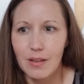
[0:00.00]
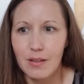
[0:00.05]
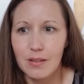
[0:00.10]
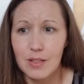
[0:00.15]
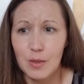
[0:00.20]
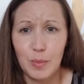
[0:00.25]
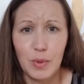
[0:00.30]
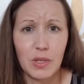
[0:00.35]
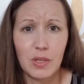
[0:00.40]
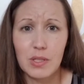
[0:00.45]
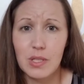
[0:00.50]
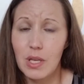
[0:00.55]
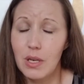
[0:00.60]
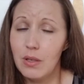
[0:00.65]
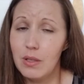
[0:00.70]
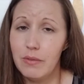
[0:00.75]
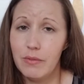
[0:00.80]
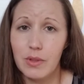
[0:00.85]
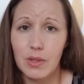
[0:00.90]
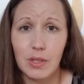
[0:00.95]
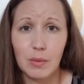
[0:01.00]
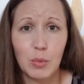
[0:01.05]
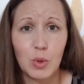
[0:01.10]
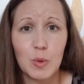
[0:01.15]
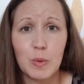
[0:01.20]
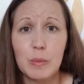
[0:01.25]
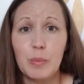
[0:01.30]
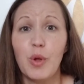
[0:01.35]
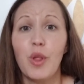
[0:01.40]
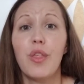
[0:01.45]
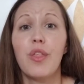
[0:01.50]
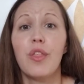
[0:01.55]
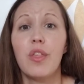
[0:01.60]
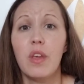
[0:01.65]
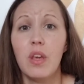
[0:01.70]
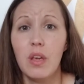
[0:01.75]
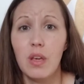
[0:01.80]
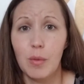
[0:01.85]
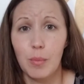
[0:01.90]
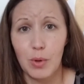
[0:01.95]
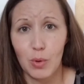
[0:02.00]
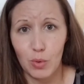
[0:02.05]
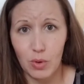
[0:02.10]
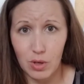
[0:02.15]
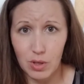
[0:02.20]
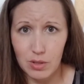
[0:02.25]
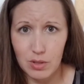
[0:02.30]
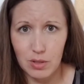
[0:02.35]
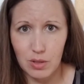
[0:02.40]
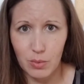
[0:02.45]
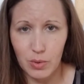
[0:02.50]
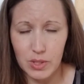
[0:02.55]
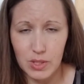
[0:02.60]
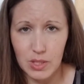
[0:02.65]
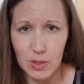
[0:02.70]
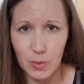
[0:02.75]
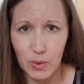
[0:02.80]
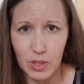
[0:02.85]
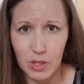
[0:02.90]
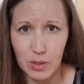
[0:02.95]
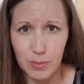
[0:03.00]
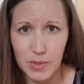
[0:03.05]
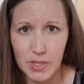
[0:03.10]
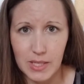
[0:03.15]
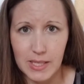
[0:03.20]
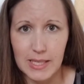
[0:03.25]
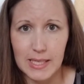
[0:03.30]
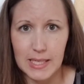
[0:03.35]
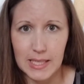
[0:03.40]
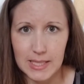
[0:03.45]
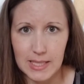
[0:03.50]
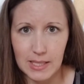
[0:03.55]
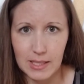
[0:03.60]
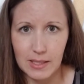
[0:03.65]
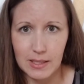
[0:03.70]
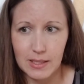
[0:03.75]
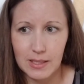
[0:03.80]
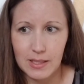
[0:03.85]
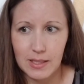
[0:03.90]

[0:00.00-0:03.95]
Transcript: To be honest, I don't even think most people think about consequences when it comes to kissing.